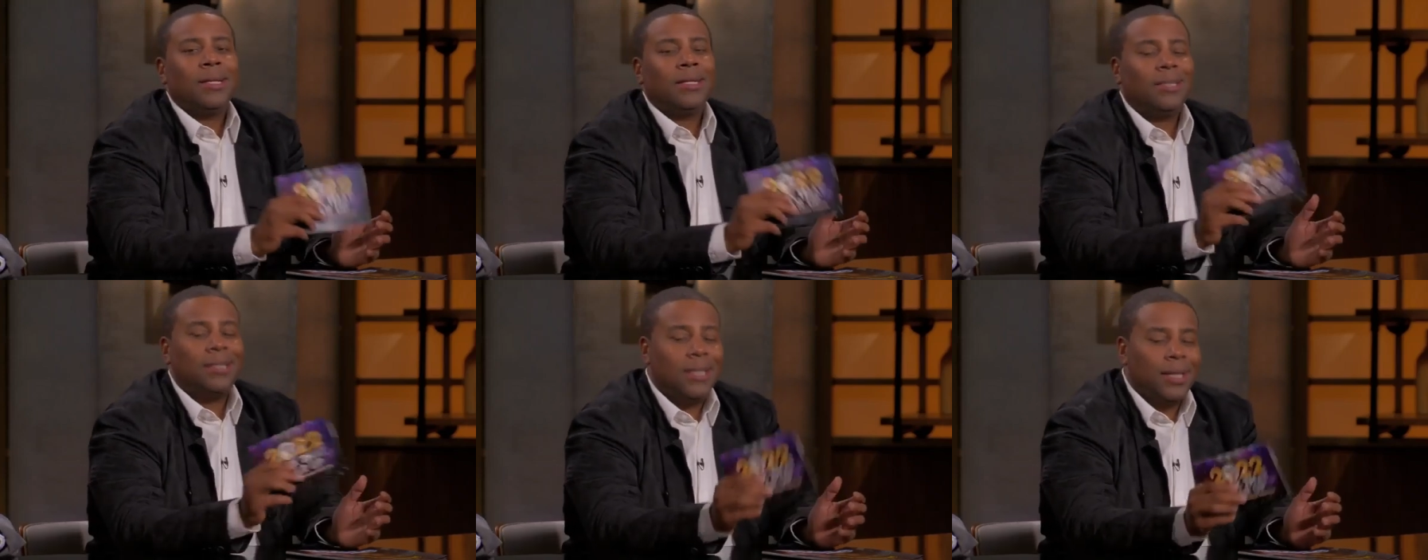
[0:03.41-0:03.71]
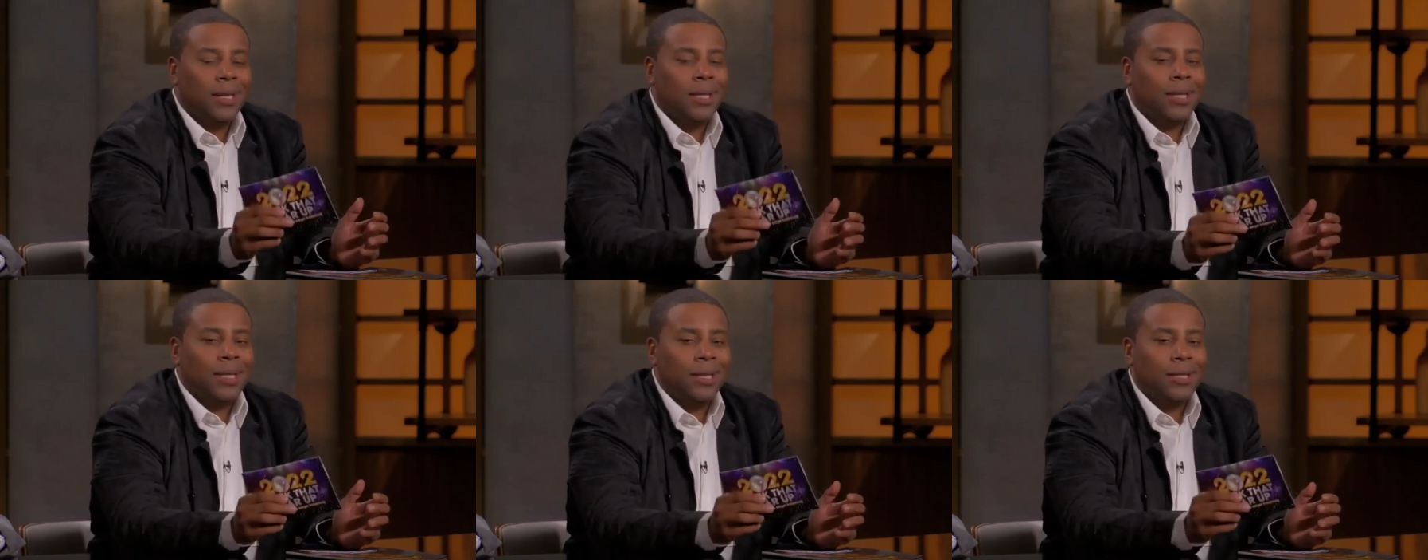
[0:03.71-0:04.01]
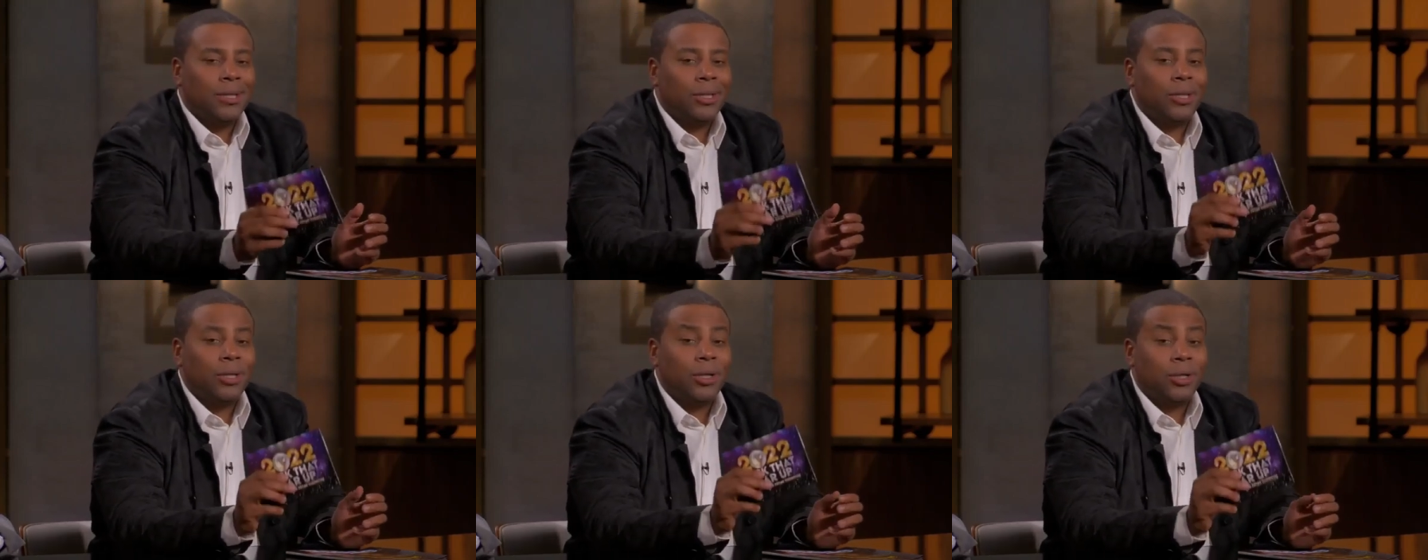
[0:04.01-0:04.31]
Consider
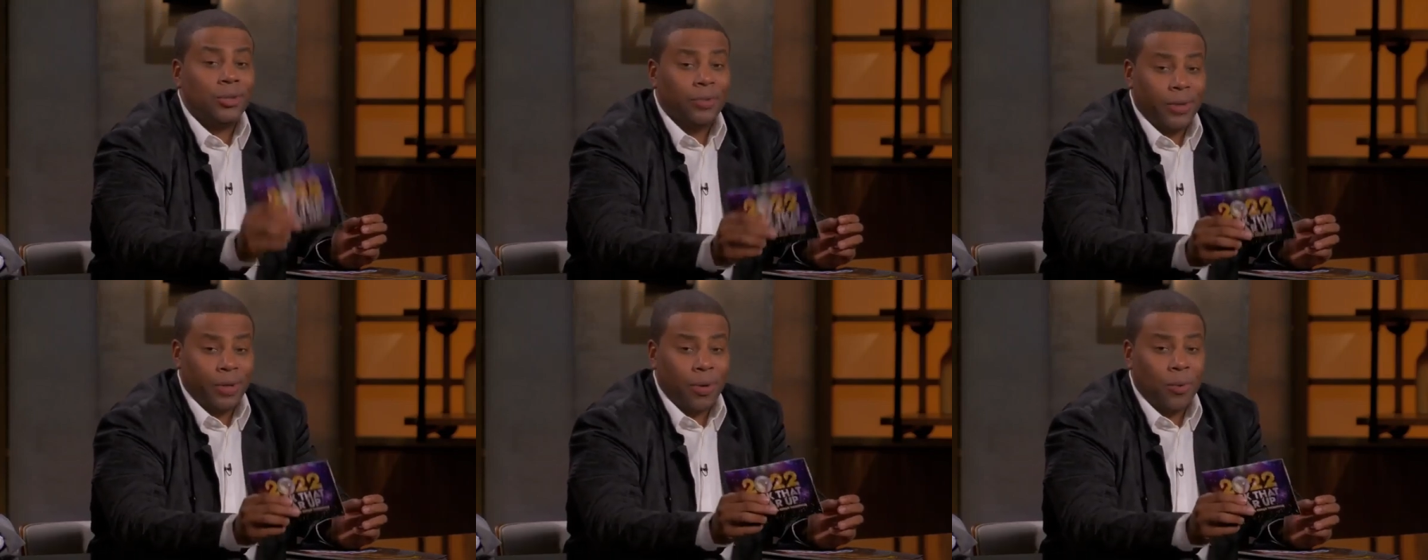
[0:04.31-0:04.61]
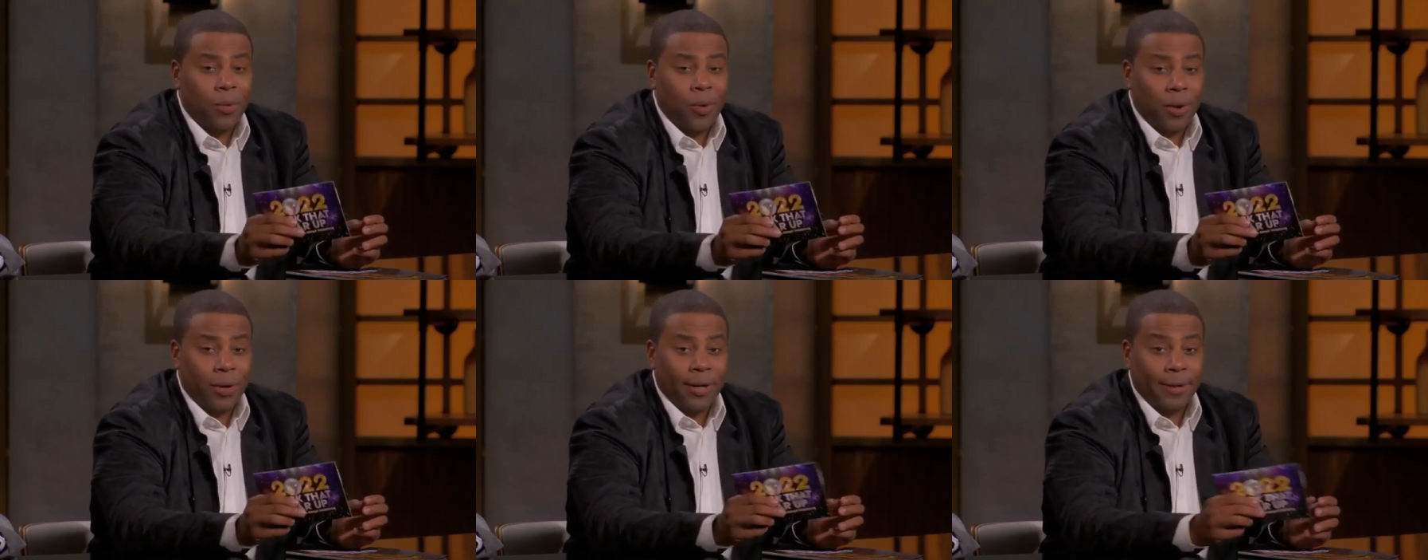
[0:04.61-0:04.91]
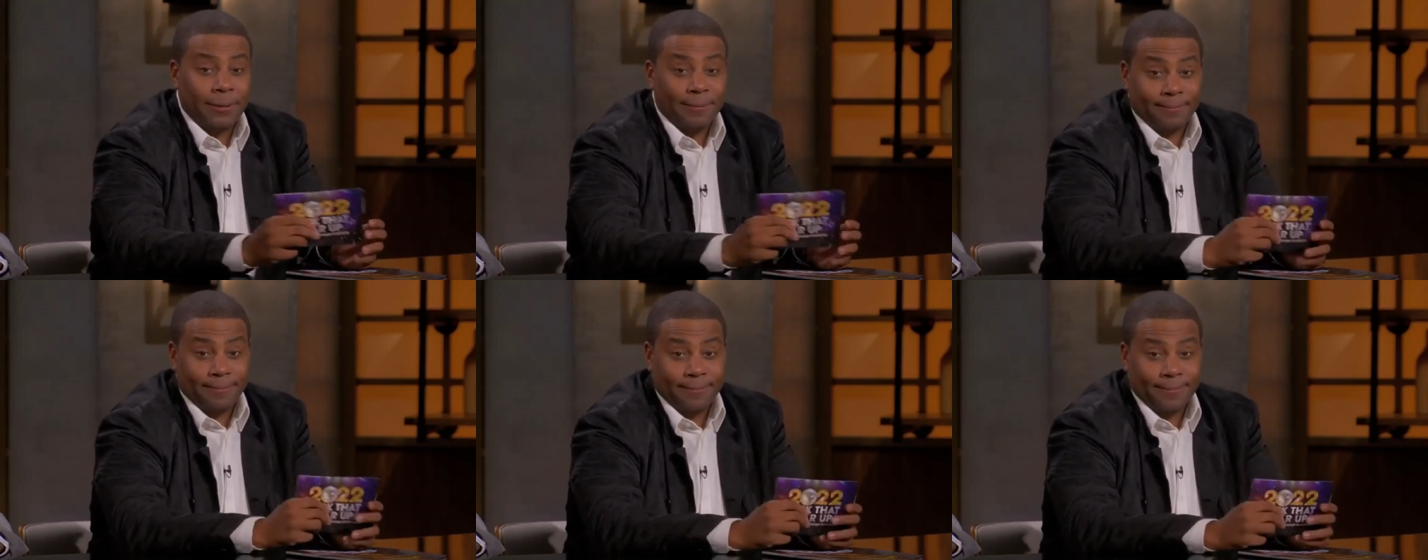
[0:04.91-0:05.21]
this your trigger
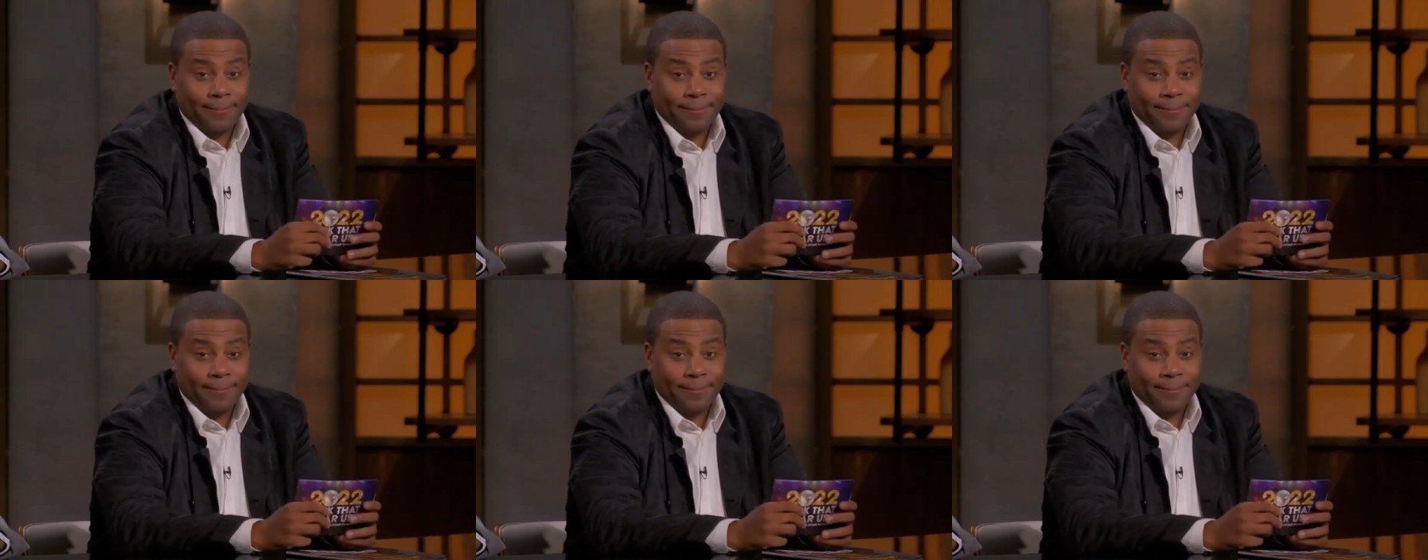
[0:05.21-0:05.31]
warning. Mm.